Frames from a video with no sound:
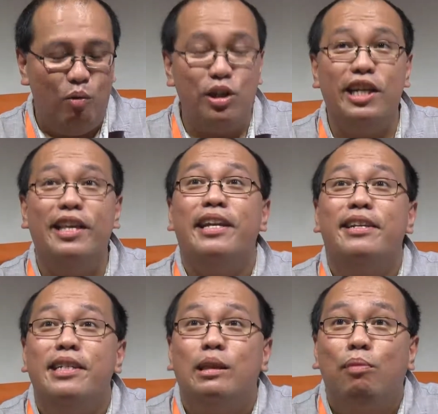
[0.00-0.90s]
which are then
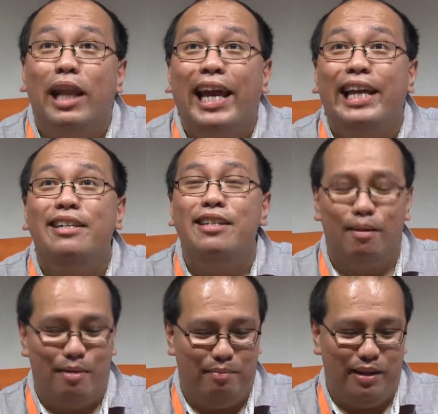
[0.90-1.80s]
displayed to
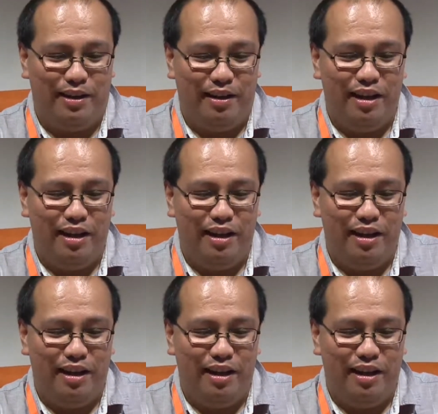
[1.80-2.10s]
the public,